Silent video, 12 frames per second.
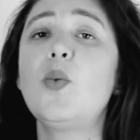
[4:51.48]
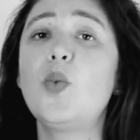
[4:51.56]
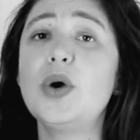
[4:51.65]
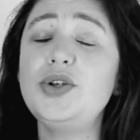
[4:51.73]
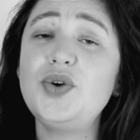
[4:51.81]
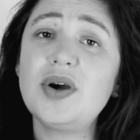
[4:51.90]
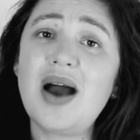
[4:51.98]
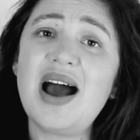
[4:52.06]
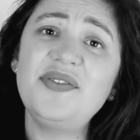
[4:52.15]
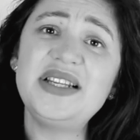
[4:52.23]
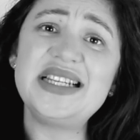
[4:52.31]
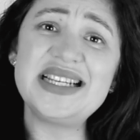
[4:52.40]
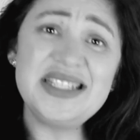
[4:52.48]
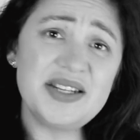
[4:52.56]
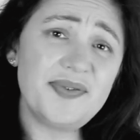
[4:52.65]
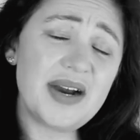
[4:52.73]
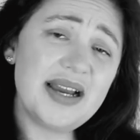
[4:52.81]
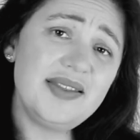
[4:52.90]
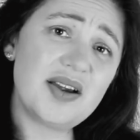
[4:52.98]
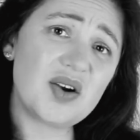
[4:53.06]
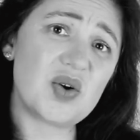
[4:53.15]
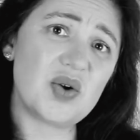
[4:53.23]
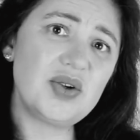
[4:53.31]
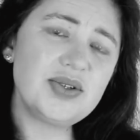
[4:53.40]
When you have identified their
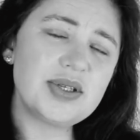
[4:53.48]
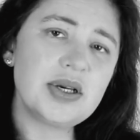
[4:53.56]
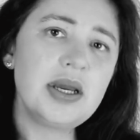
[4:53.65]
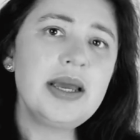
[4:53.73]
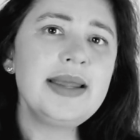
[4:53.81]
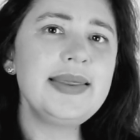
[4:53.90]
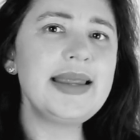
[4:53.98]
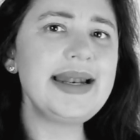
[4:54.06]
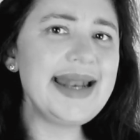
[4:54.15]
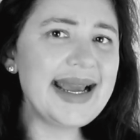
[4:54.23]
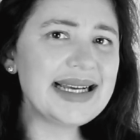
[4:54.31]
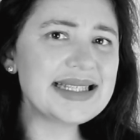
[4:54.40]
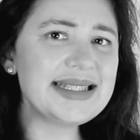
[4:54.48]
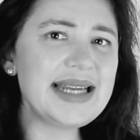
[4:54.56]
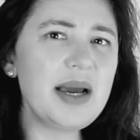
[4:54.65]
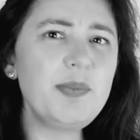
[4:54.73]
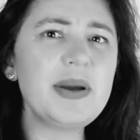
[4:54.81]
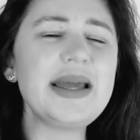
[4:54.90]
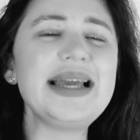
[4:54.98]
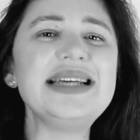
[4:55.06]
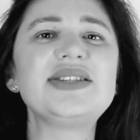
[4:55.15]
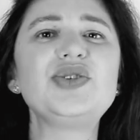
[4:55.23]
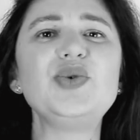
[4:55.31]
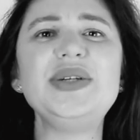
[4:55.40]
goals, the next step
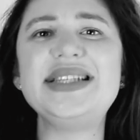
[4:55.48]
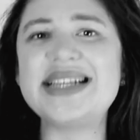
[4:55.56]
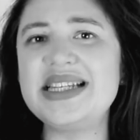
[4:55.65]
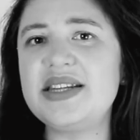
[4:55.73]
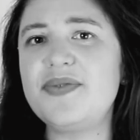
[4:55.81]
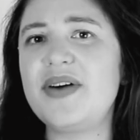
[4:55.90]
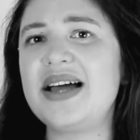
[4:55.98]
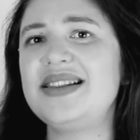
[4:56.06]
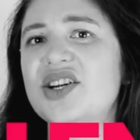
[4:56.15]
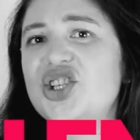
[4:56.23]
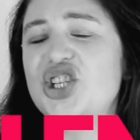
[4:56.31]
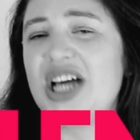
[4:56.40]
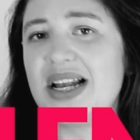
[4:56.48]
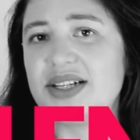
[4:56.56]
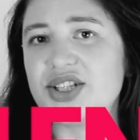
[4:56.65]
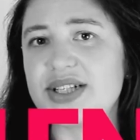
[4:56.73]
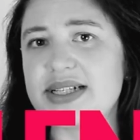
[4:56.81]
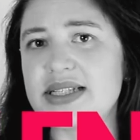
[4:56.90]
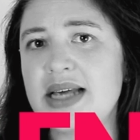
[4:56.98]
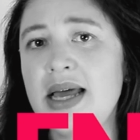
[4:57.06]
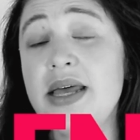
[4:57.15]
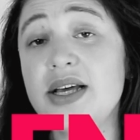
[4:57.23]
is to identify their challenges.